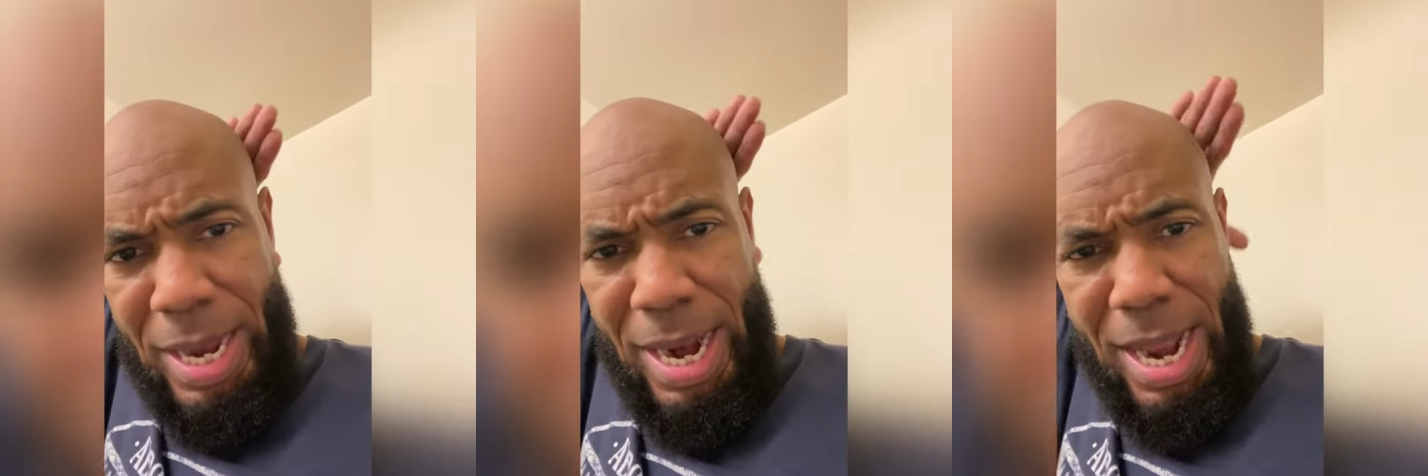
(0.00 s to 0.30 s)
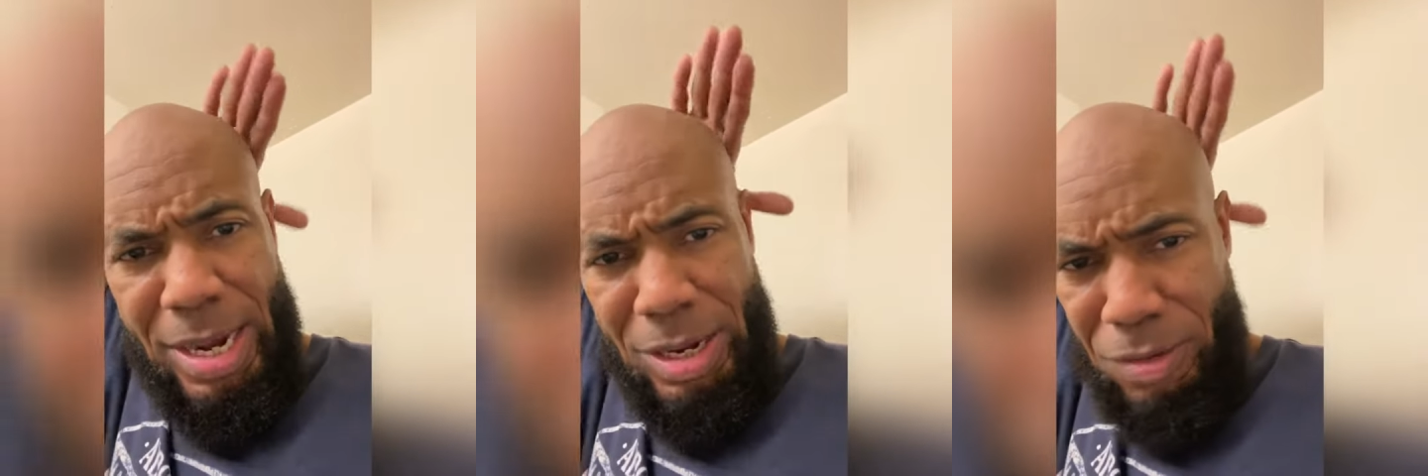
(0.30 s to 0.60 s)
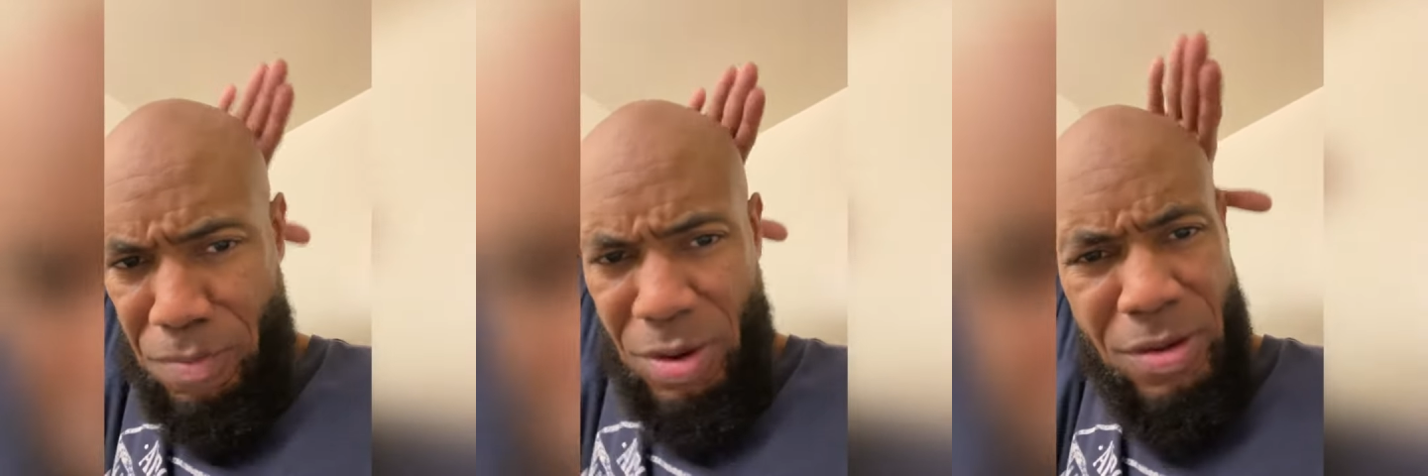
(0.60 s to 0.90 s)
And I
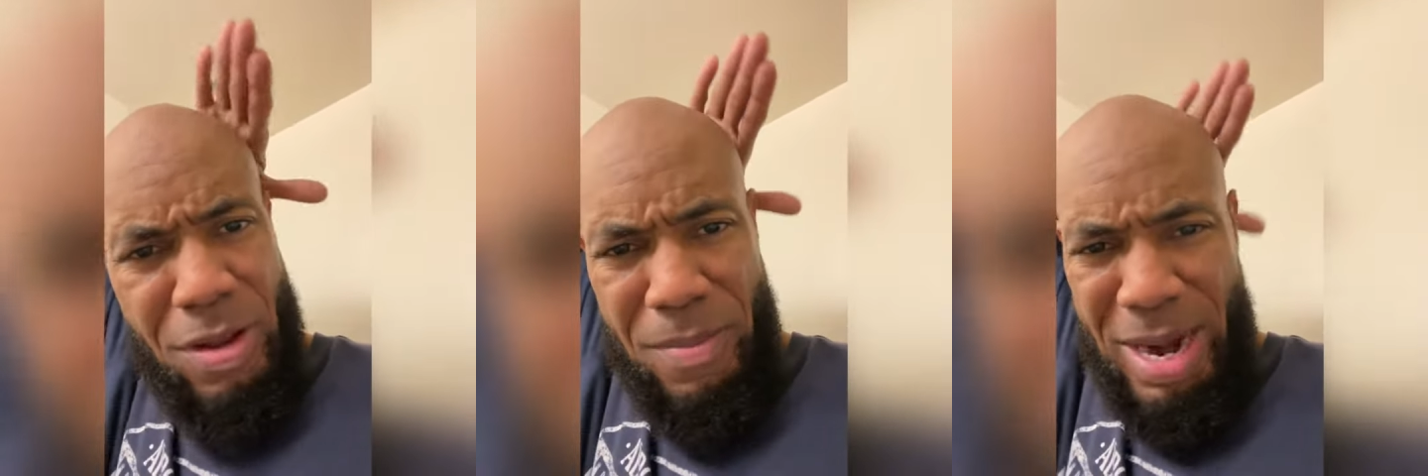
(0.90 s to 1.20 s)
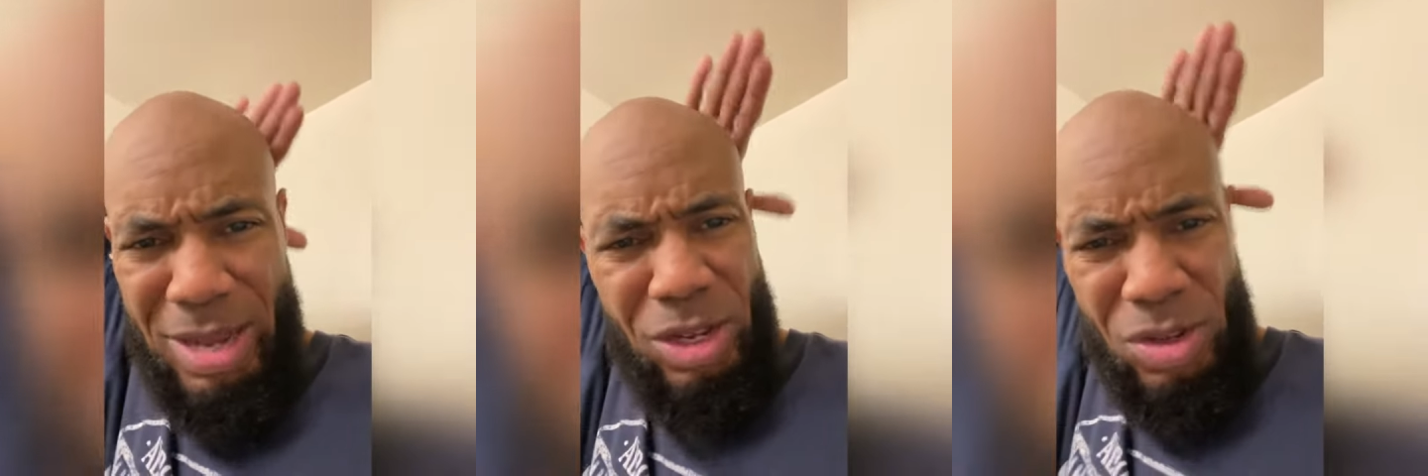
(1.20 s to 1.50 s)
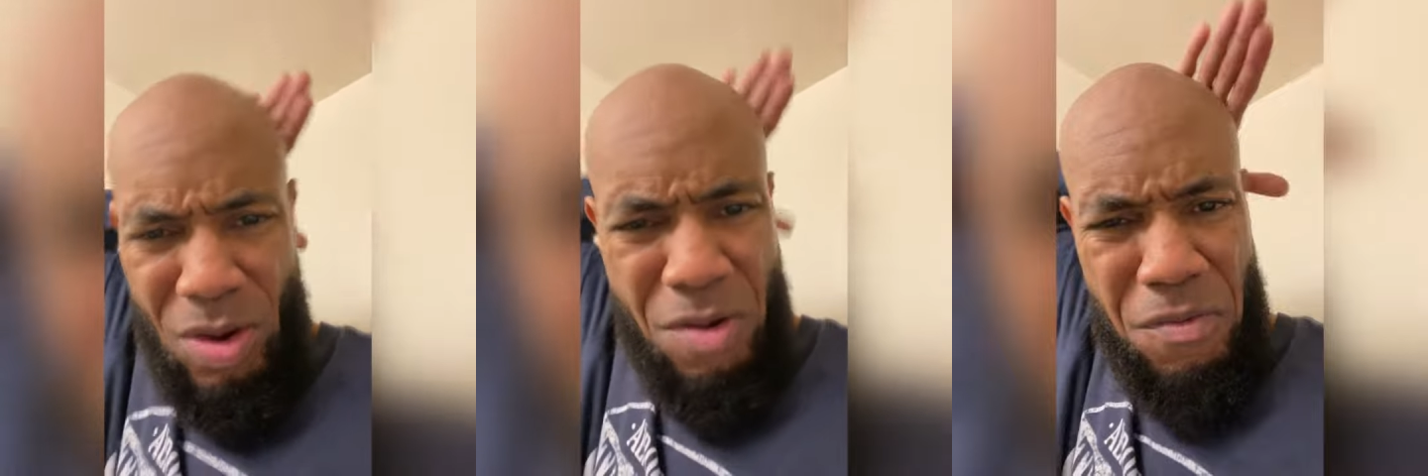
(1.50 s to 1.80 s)
just put some and I just
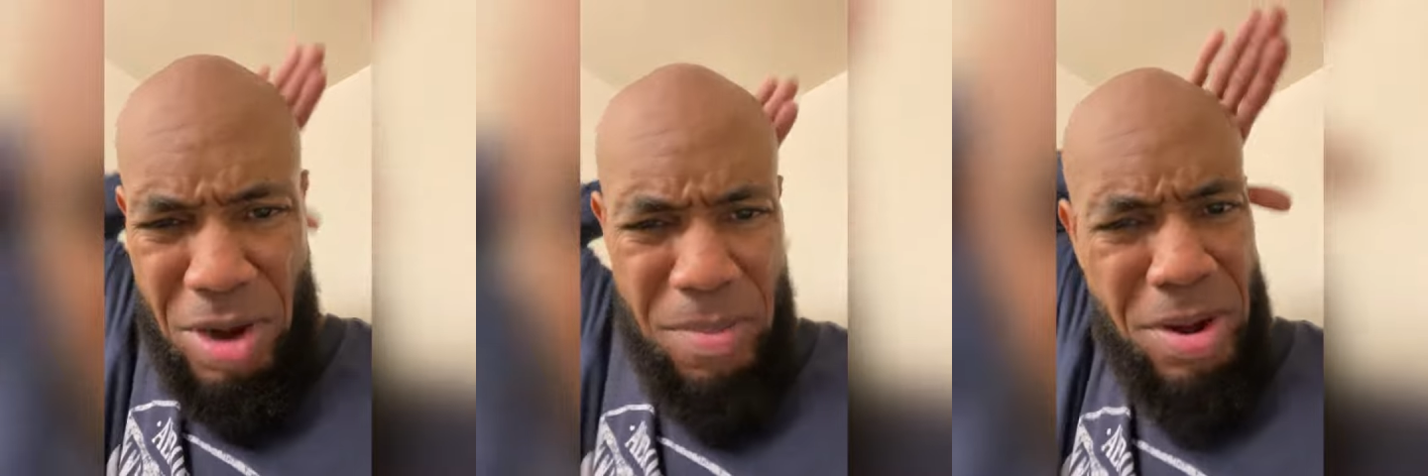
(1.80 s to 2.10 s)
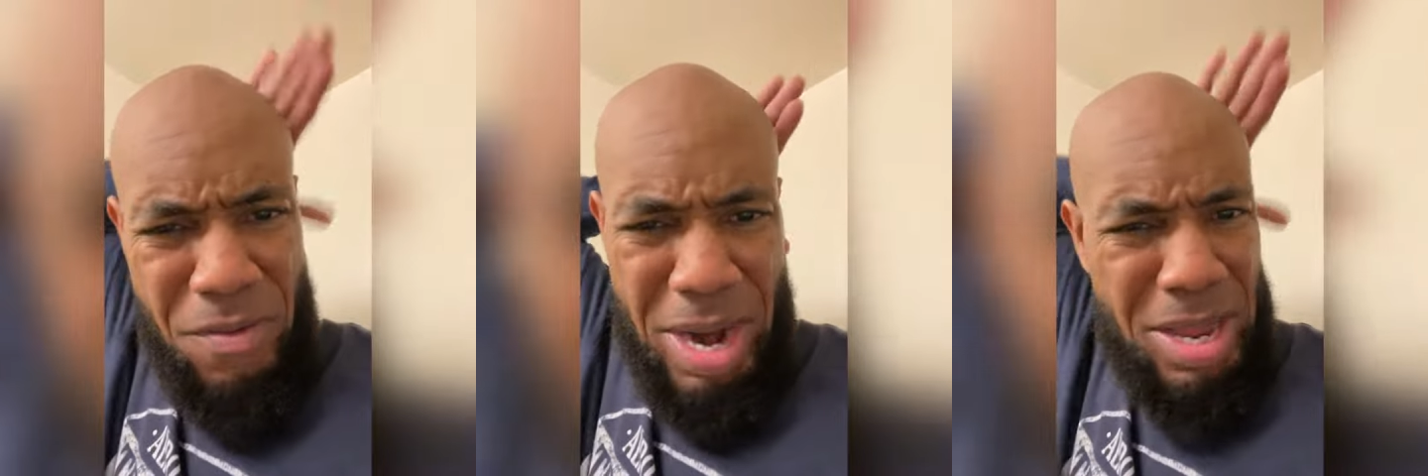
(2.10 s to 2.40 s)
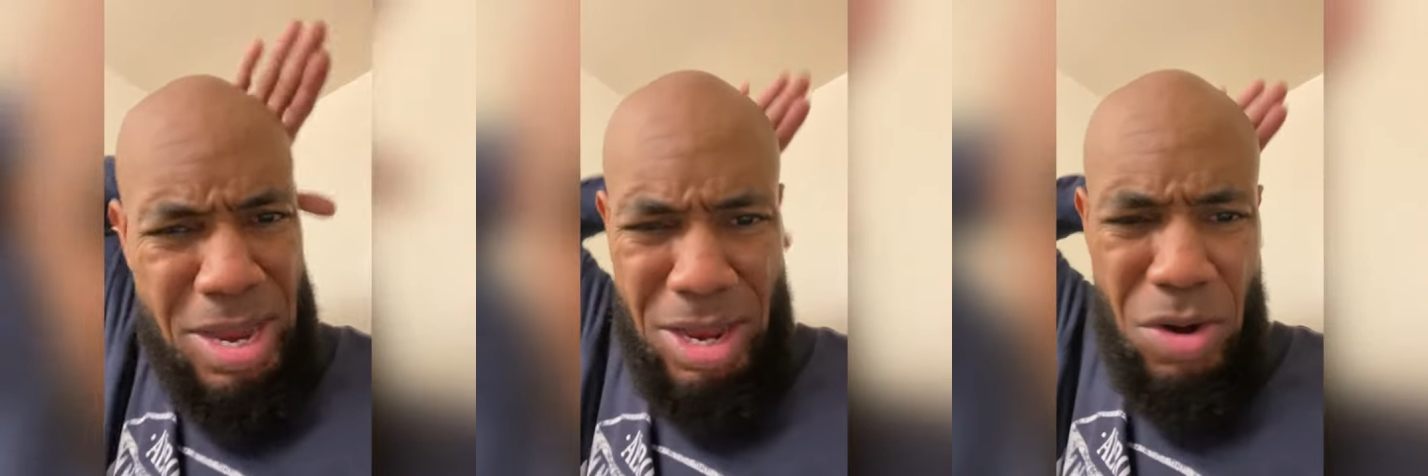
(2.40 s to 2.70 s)
started rubbing it right
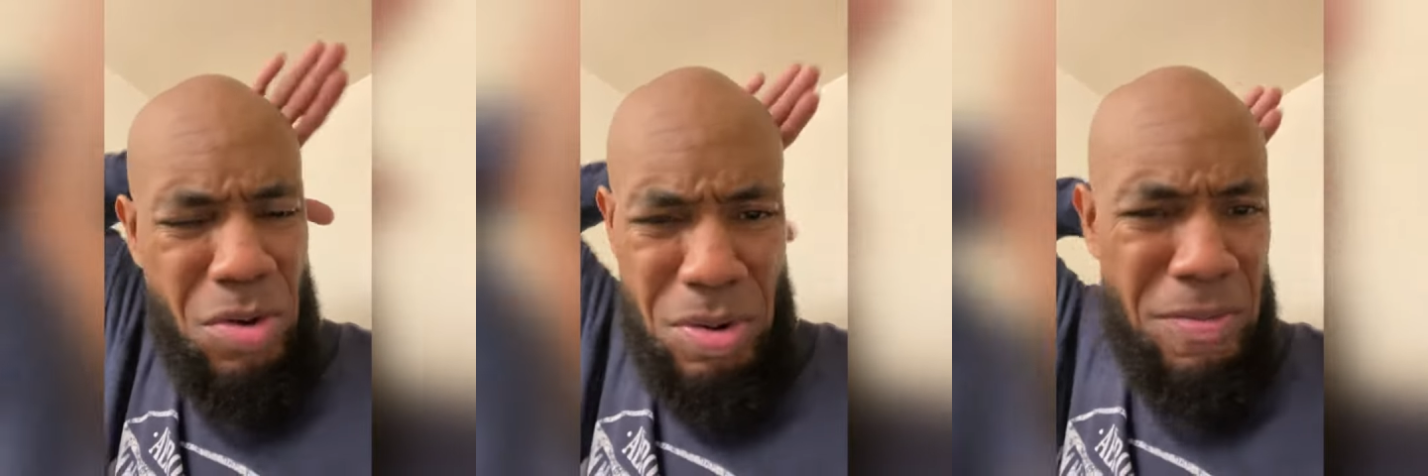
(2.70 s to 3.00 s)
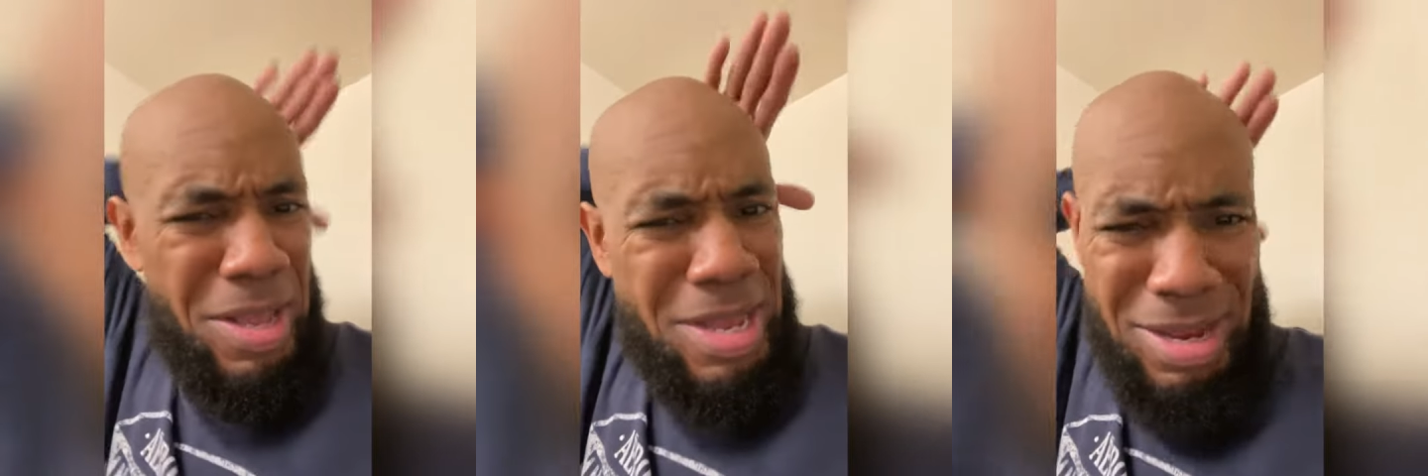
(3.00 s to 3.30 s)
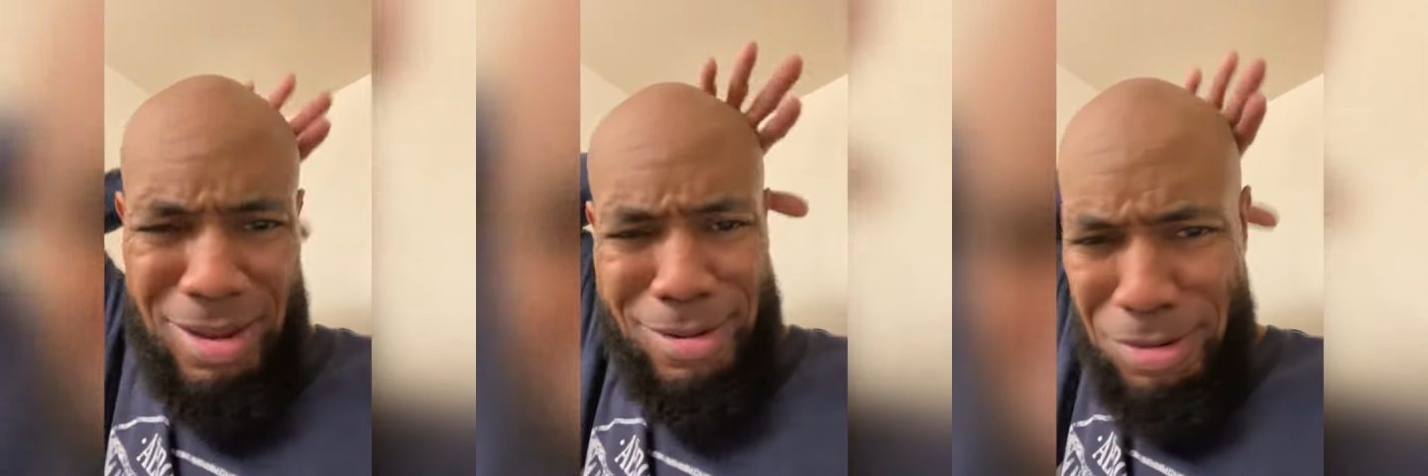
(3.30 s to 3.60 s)
there, you know,
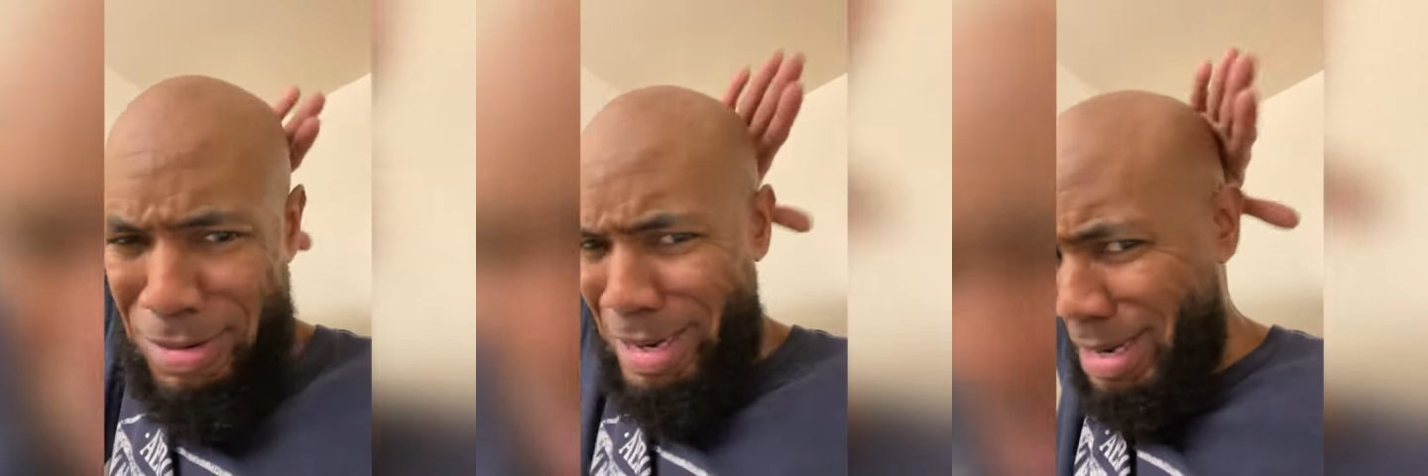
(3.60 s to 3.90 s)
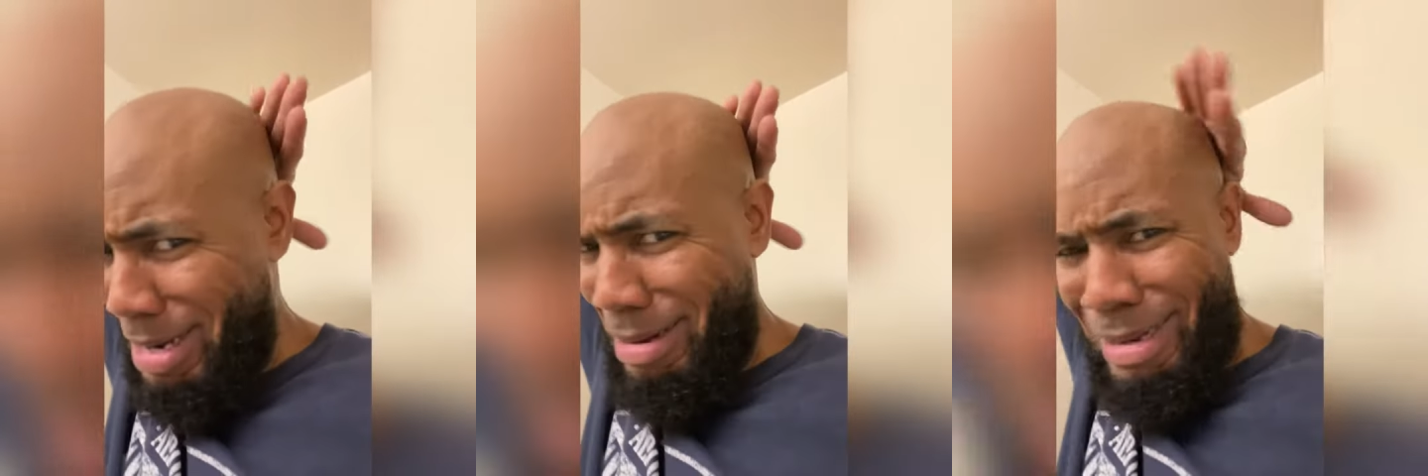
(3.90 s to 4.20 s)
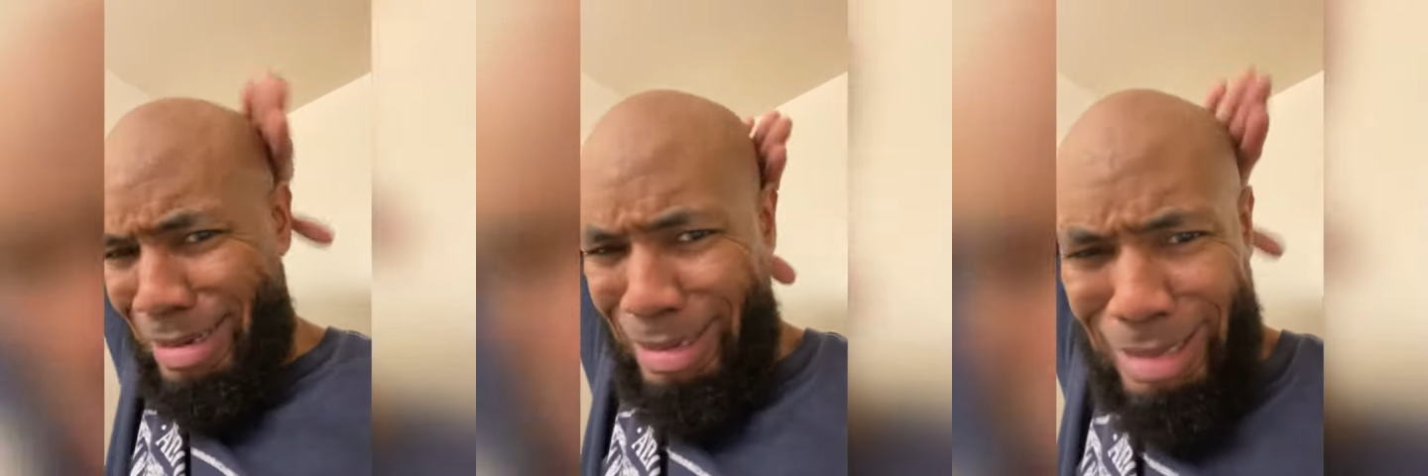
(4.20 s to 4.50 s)
just going in, just